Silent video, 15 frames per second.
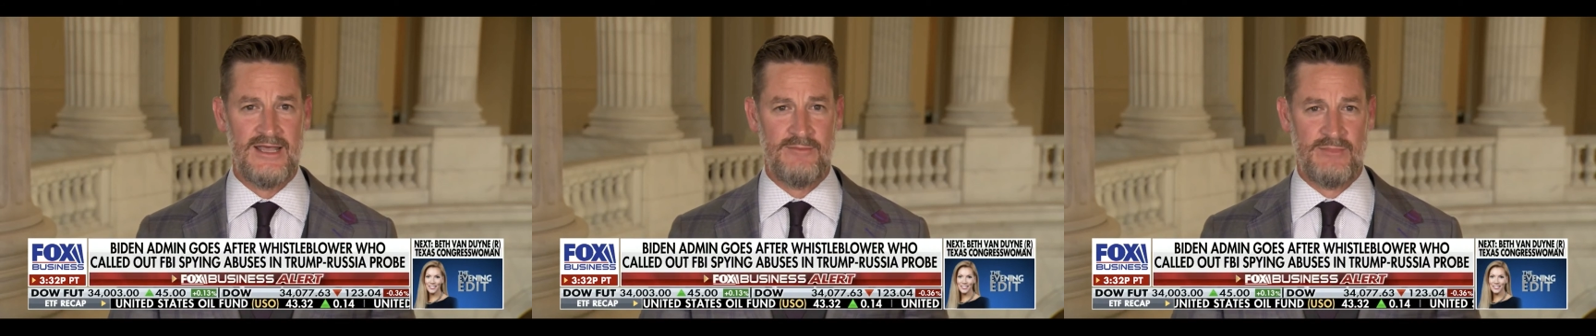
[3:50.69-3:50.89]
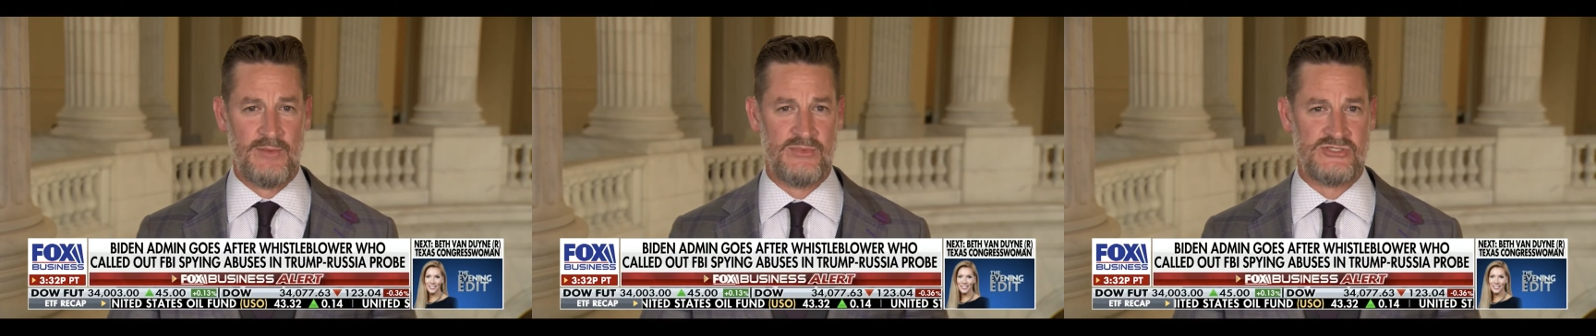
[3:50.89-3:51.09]

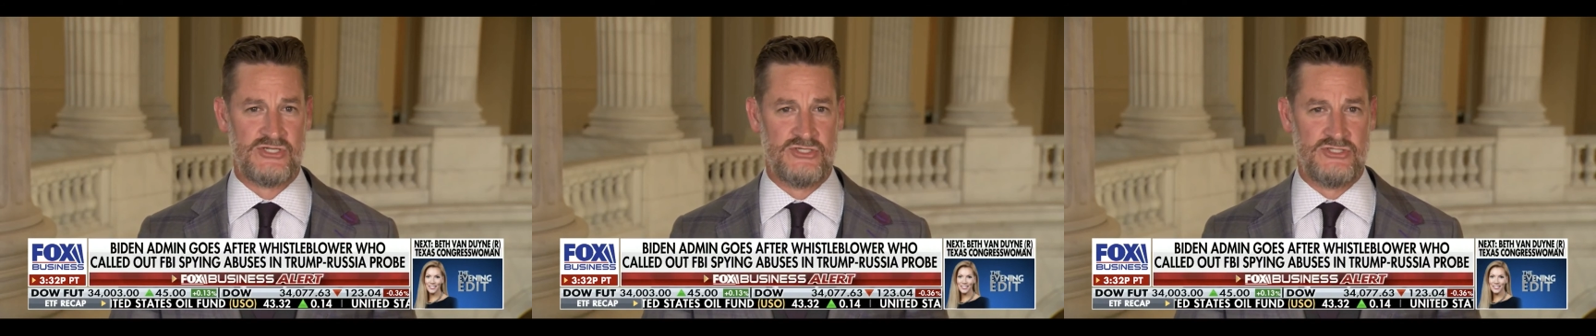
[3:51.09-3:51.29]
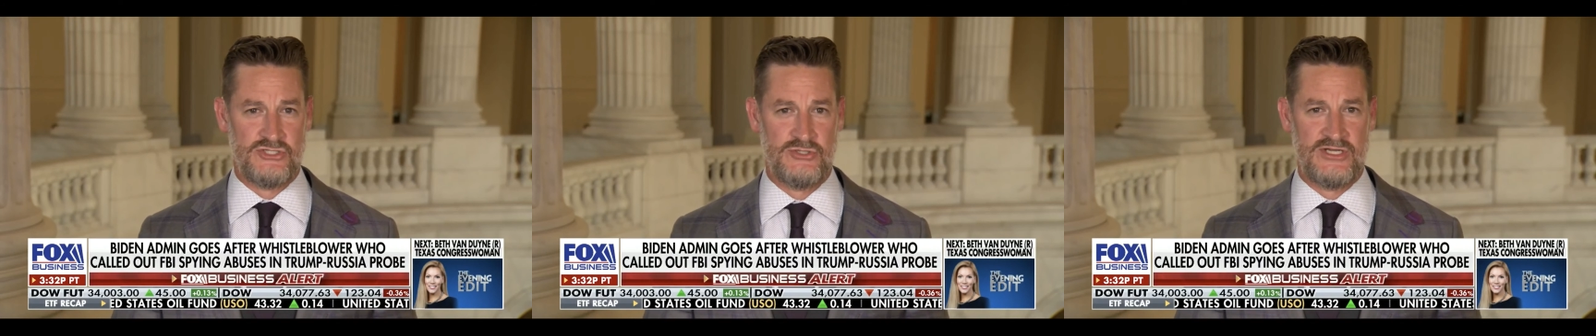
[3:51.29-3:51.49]
Members
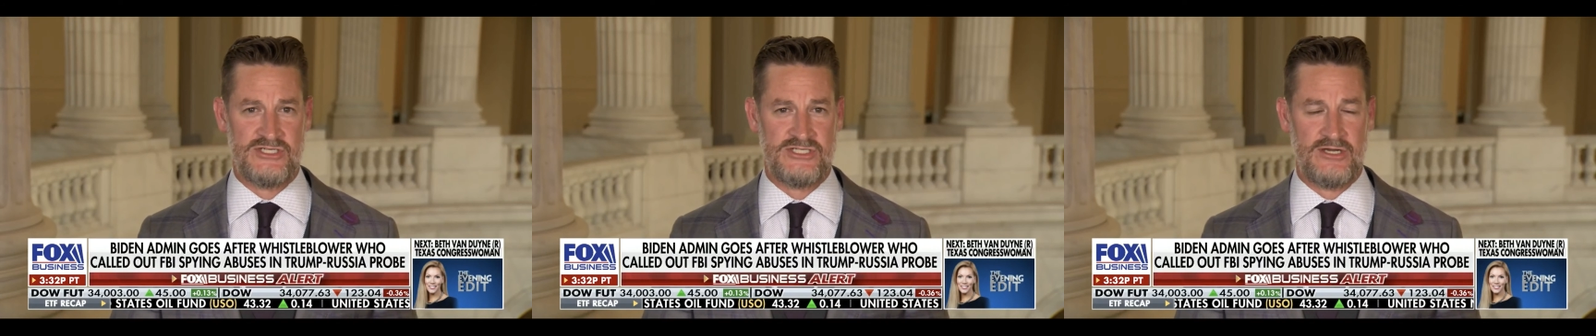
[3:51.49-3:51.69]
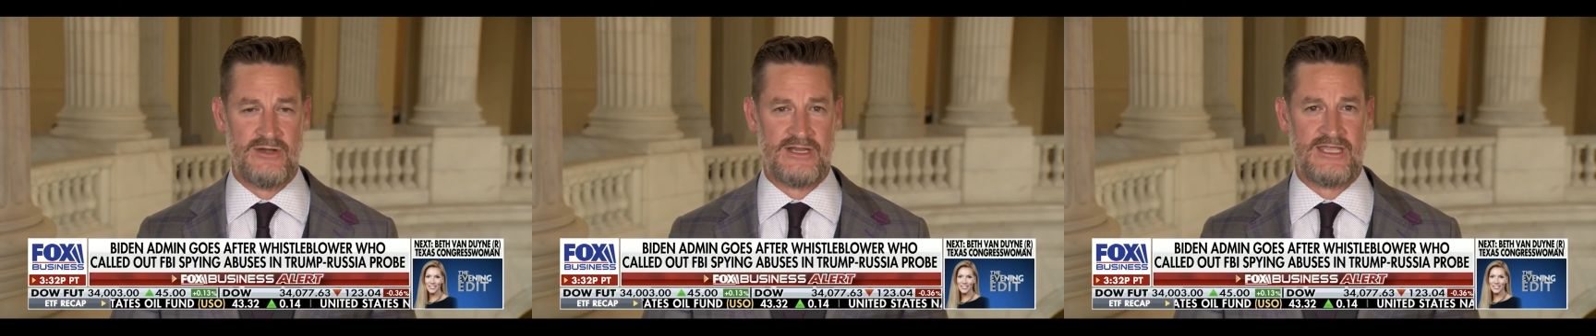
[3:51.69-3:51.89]
of the
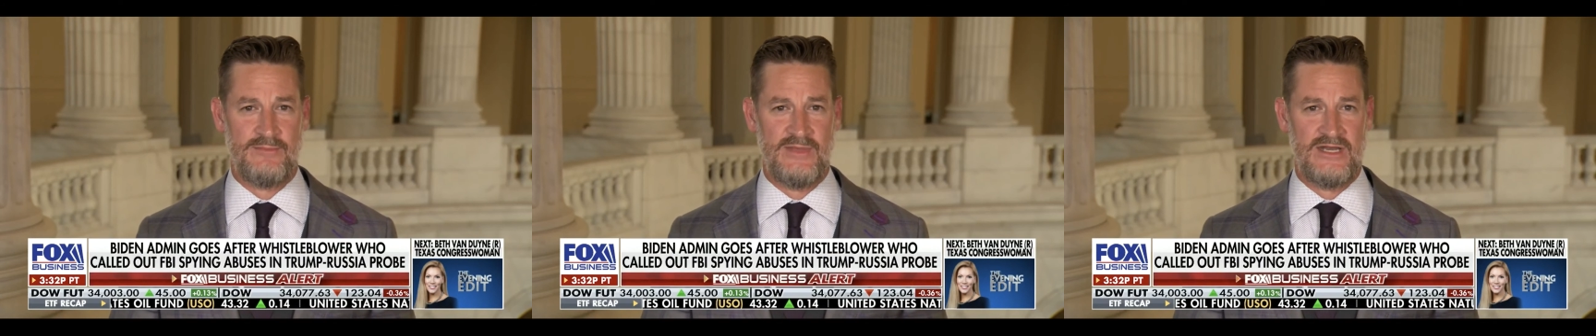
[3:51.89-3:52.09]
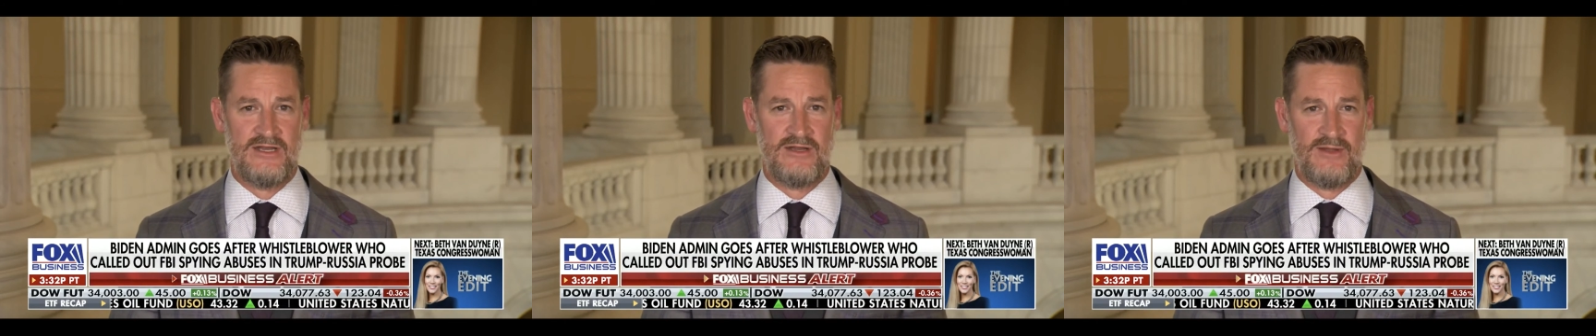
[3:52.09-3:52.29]
Judiciary
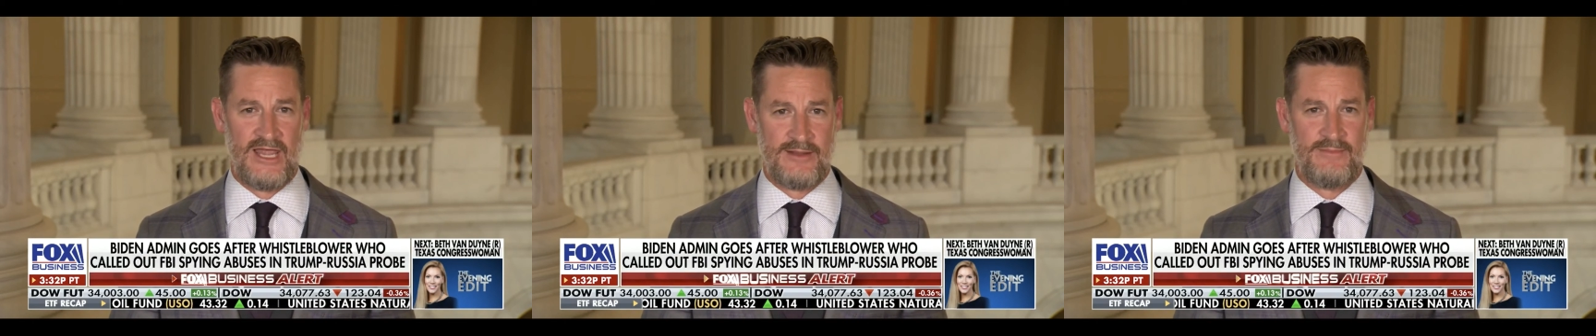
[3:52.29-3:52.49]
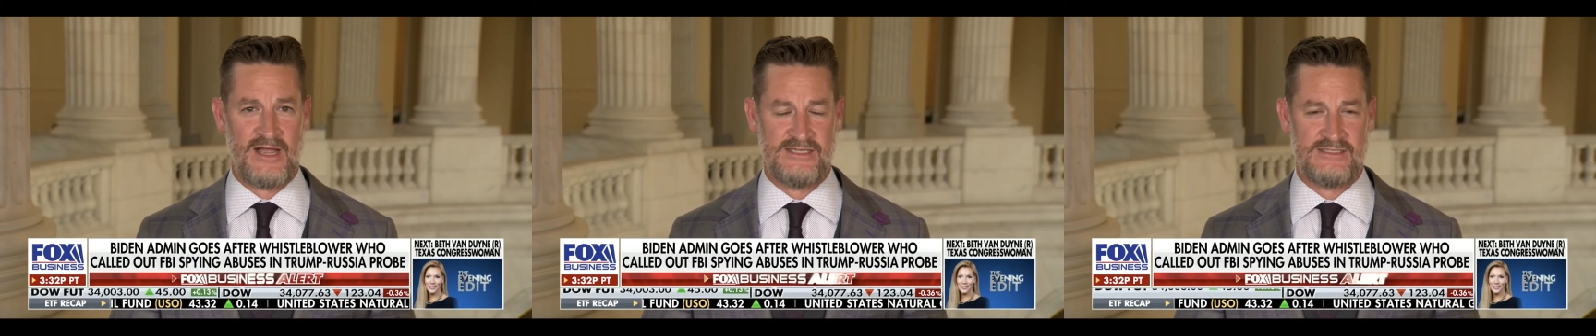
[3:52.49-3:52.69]
Committee,
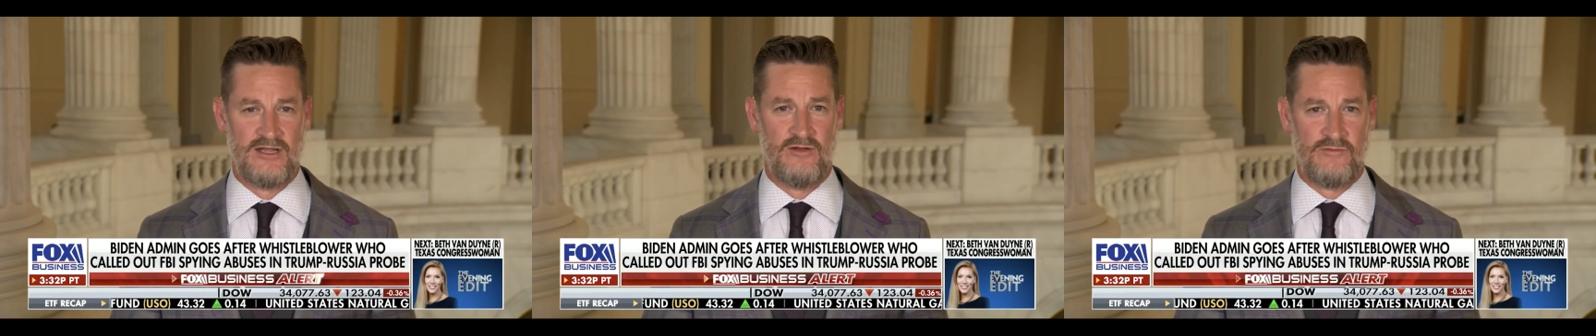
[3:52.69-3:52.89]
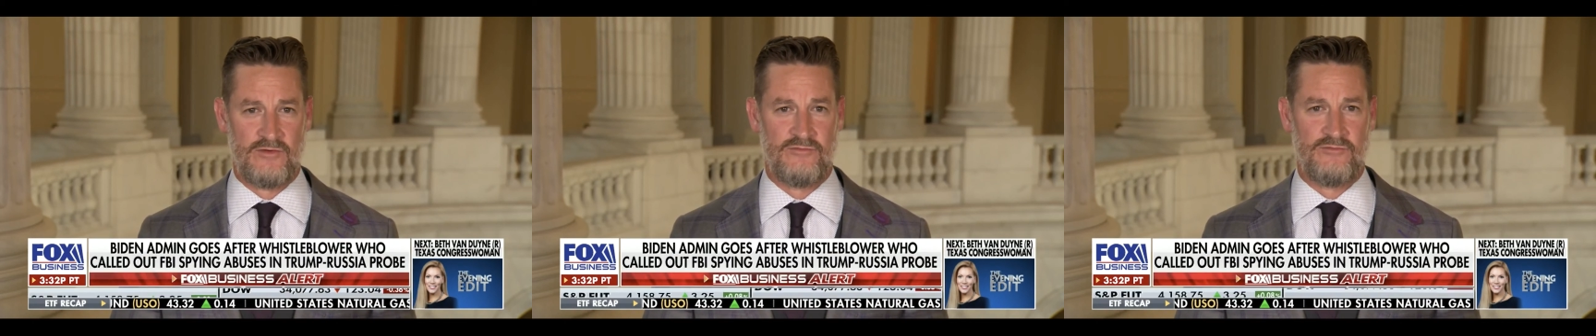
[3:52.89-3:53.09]
like
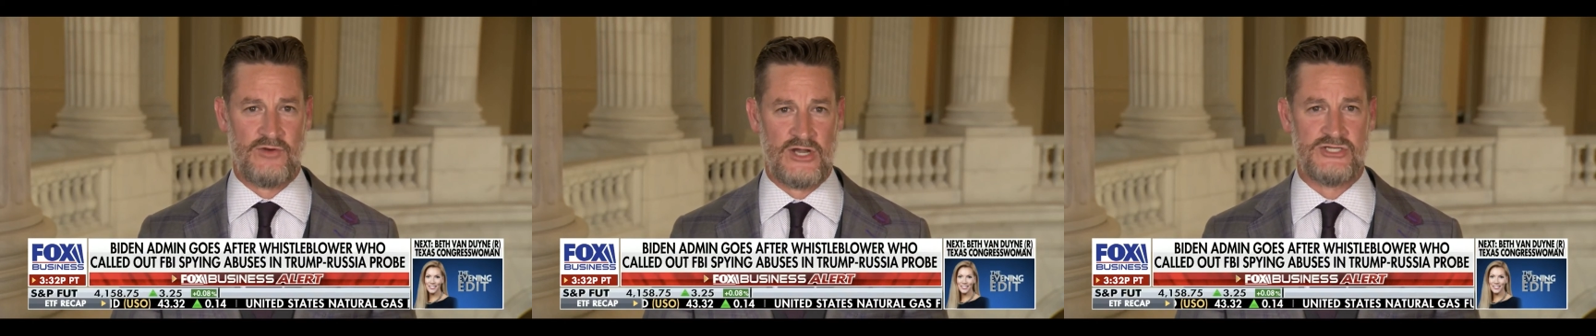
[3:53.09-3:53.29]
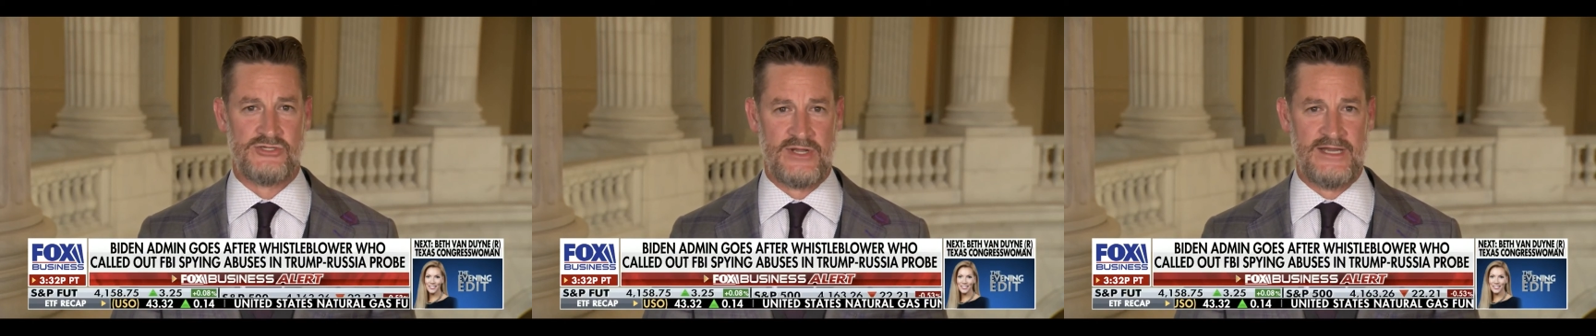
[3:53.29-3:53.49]
myself, are
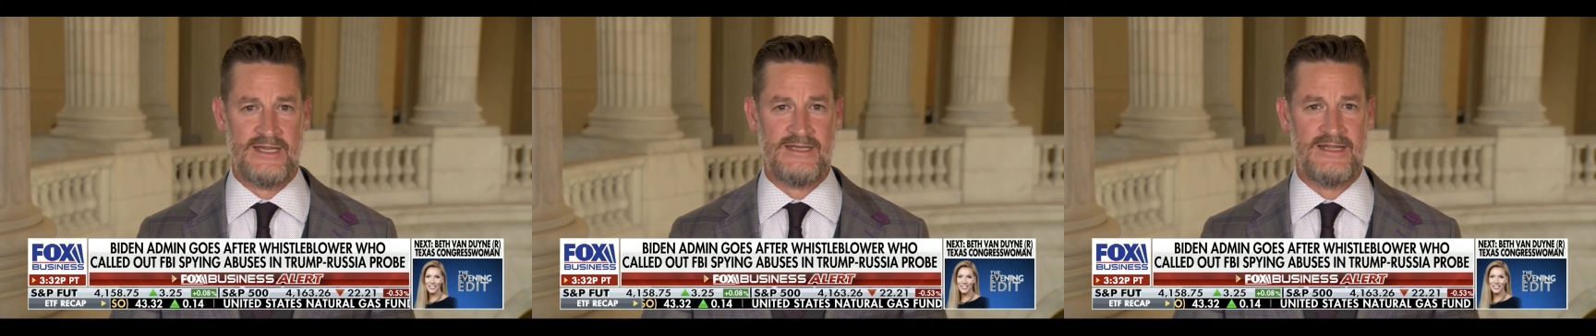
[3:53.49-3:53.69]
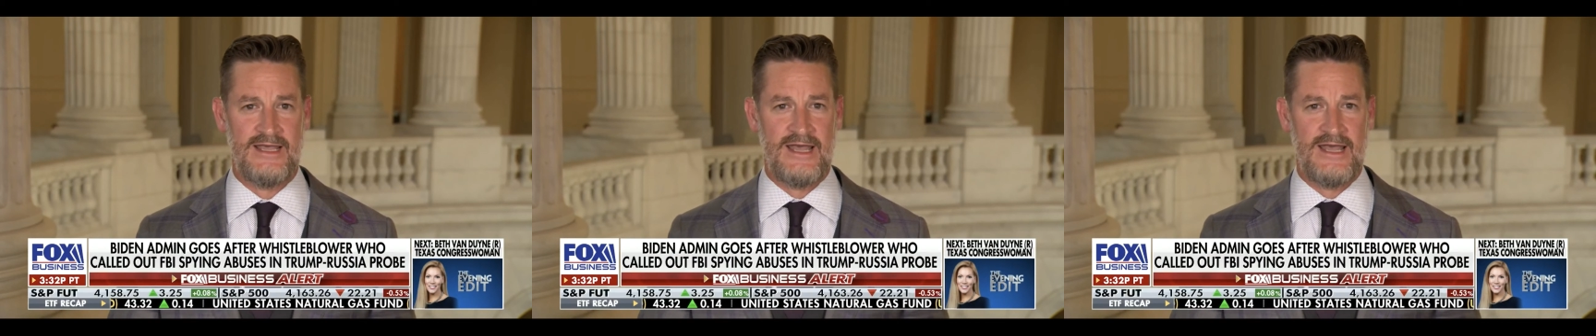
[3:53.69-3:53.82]
frustrated